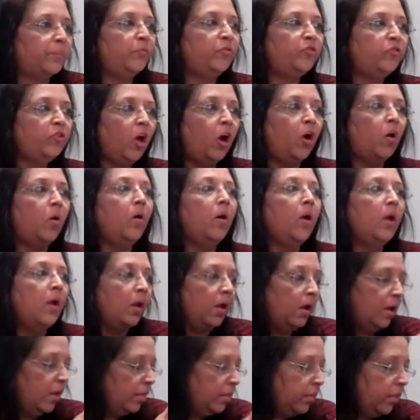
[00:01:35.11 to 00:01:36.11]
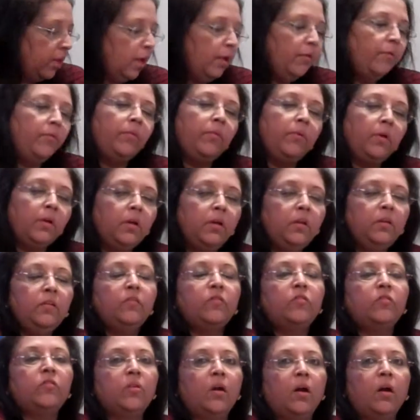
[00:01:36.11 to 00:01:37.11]
So they really
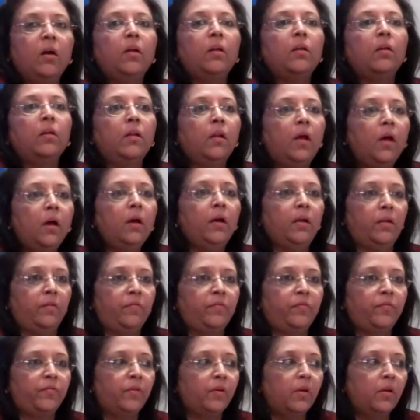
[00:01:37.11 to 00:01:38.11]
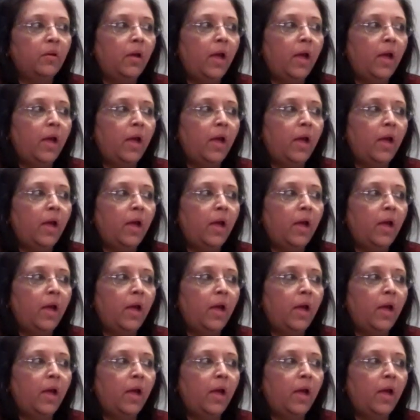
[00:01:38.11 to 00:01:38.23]
start life